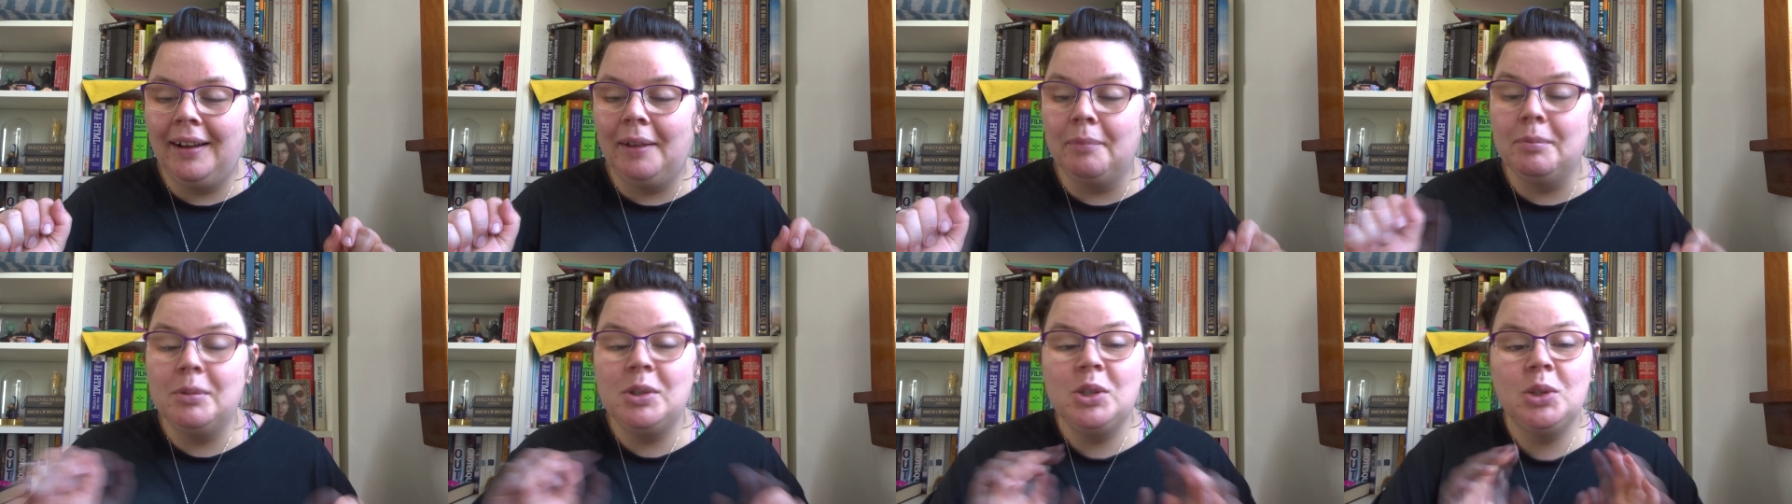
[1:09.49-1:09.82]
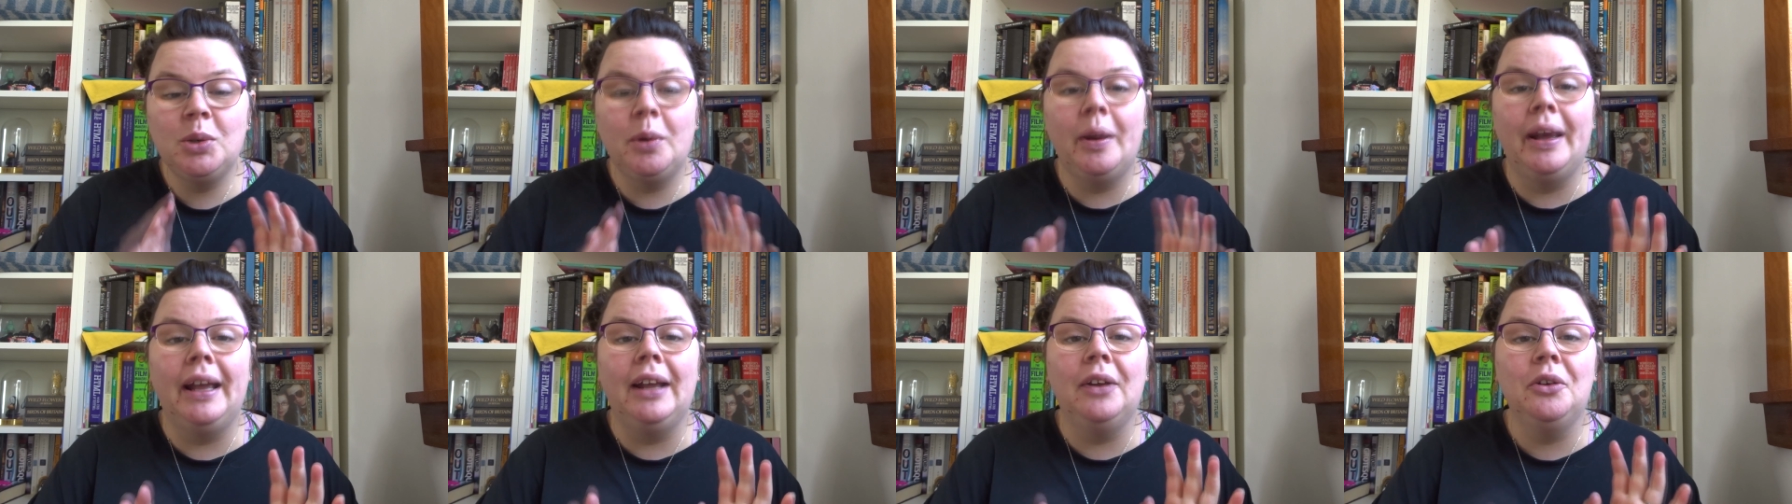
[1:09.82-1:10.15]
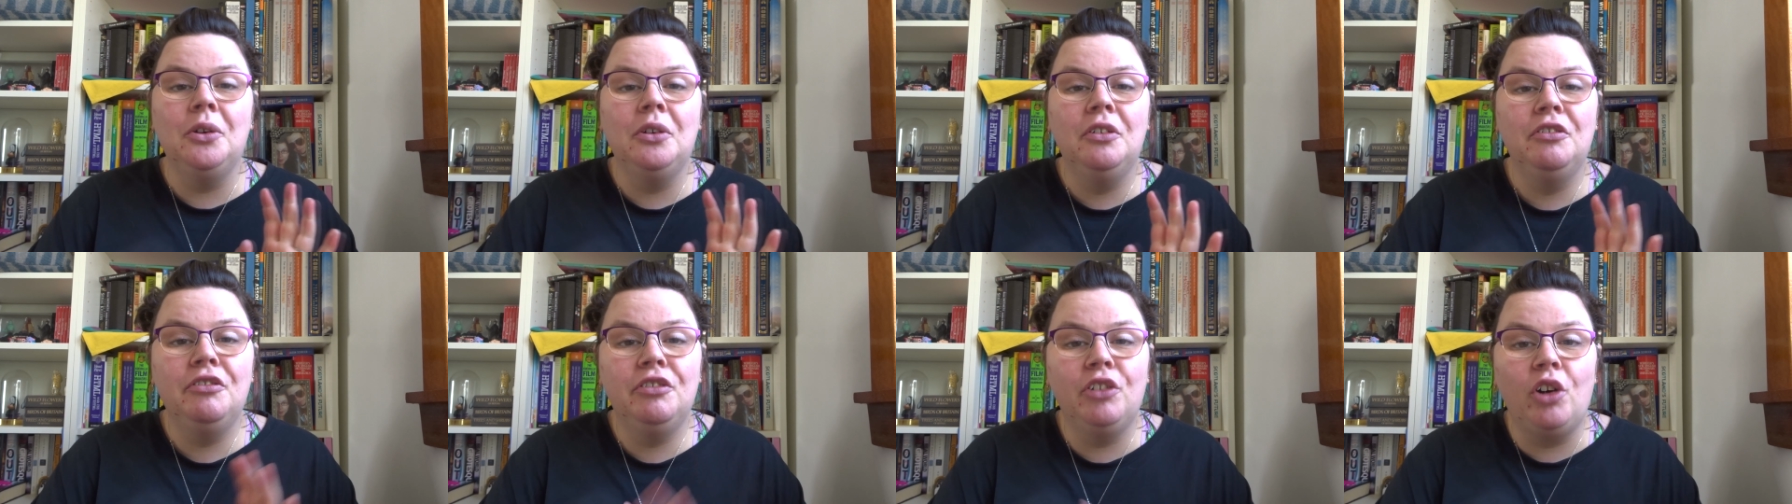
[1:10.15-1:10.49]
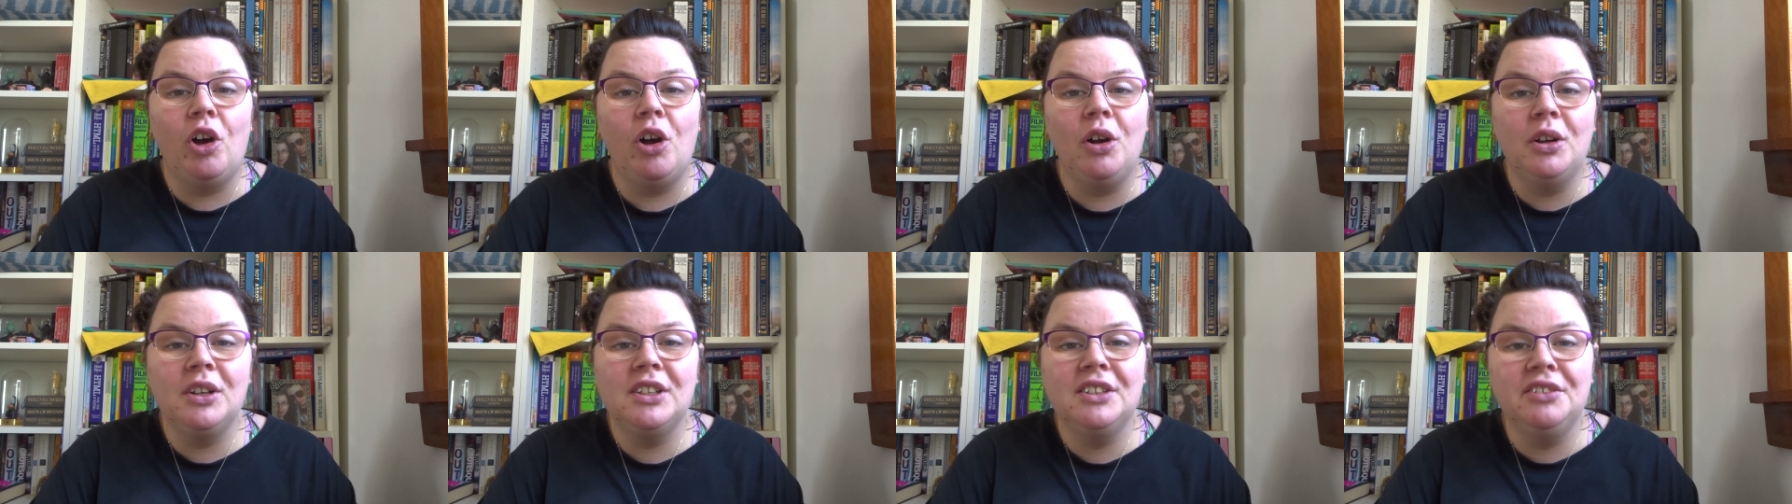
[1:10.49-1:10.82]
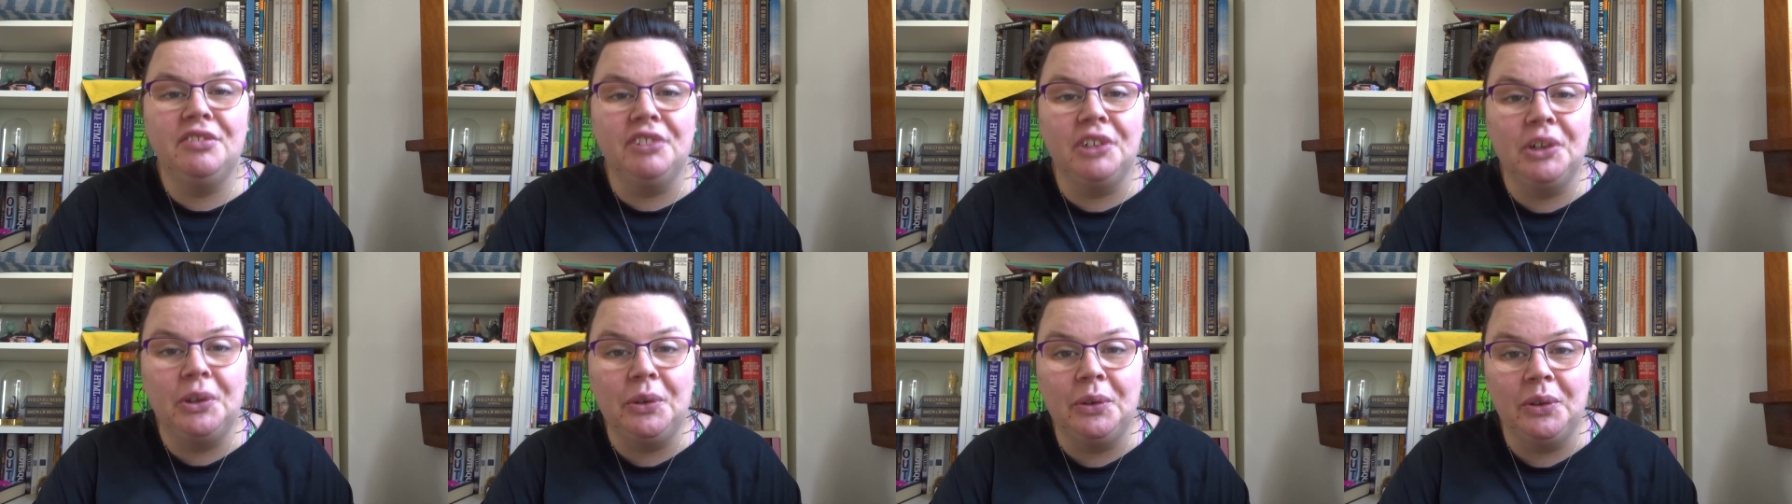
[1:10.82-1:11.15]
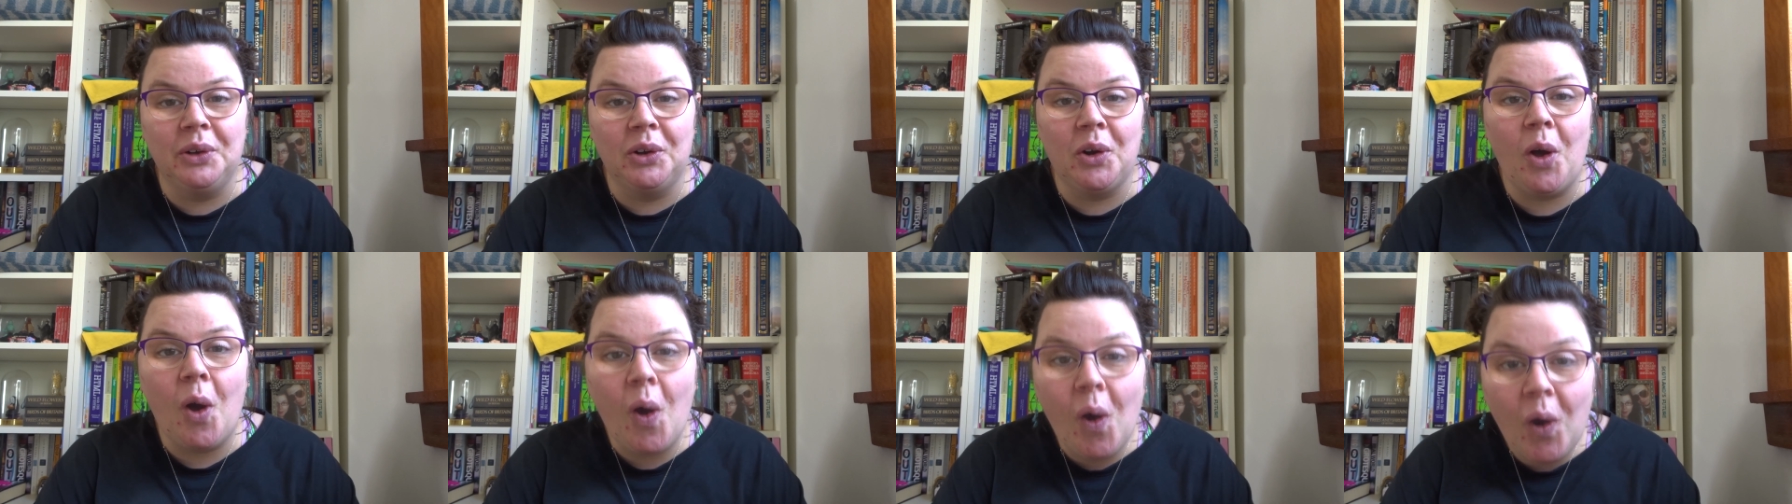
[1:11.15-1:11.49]
sewing frocks for going
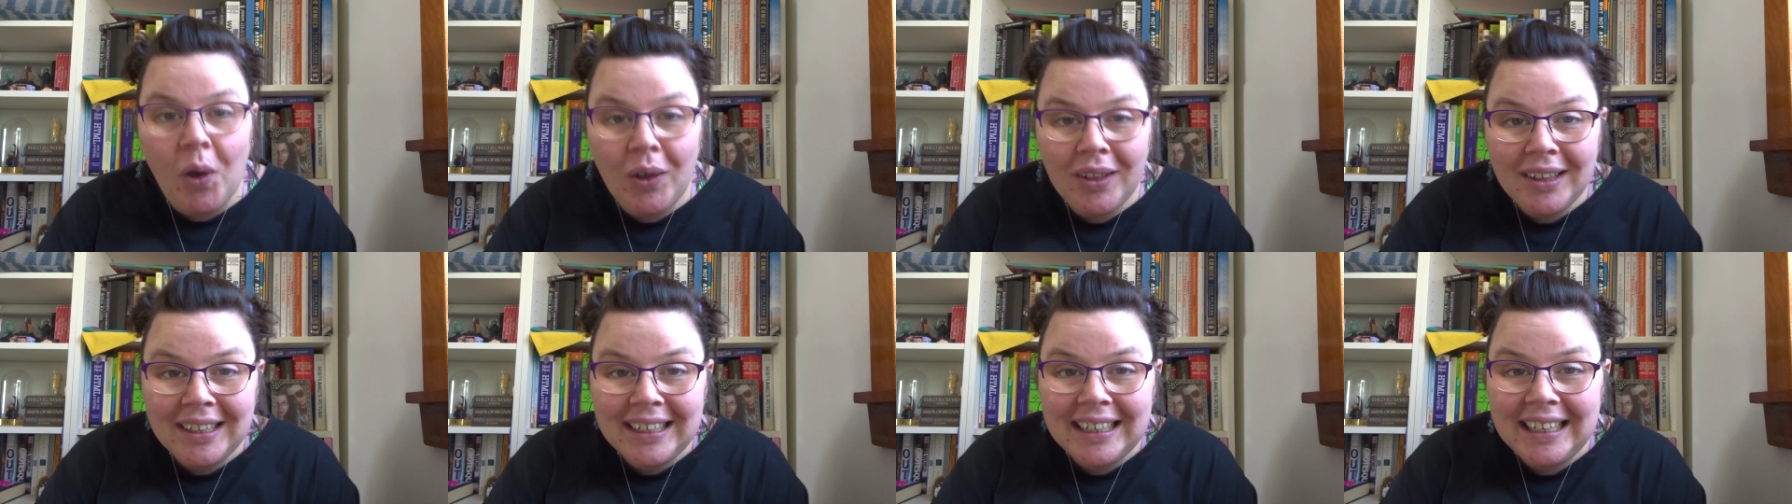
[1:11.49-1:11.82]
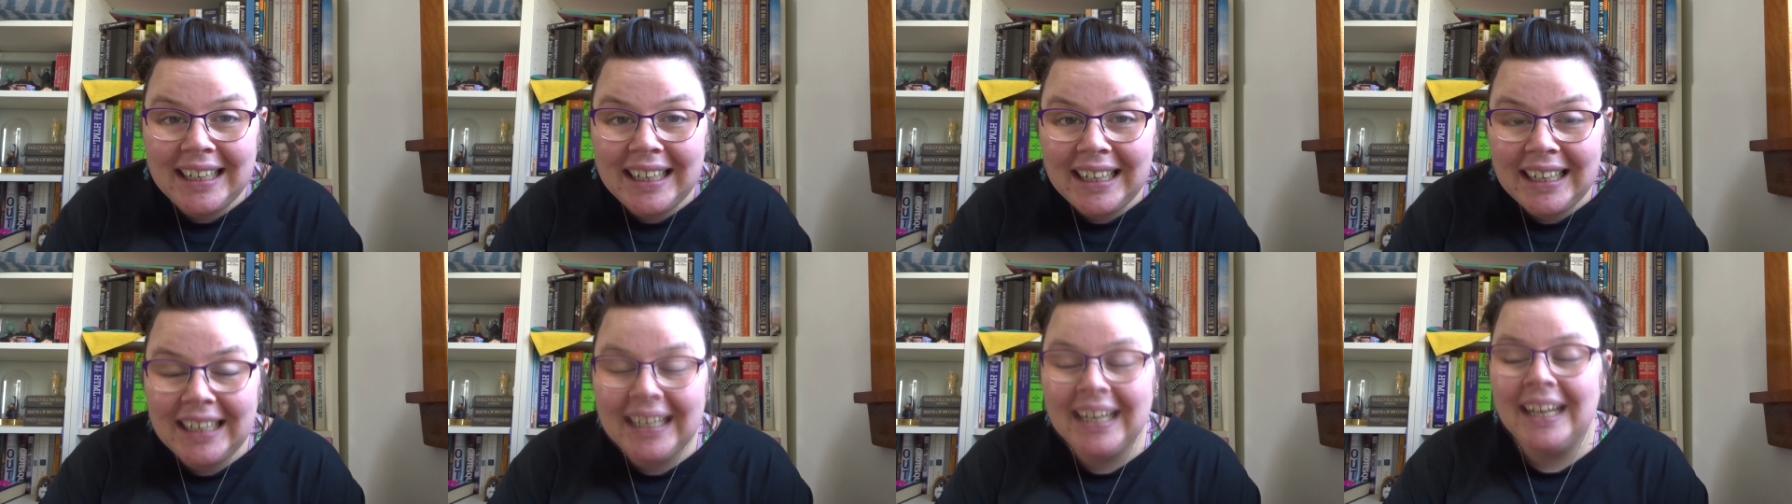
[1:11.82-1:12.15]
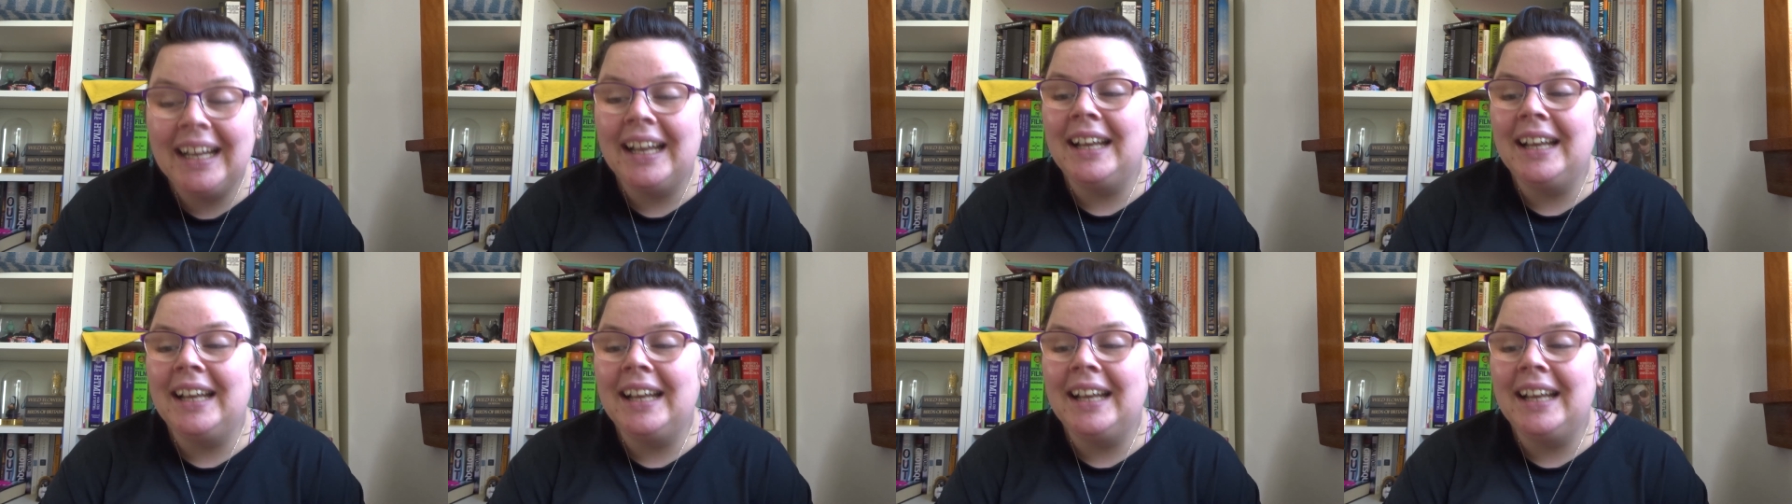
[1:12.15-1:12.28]
on holiday,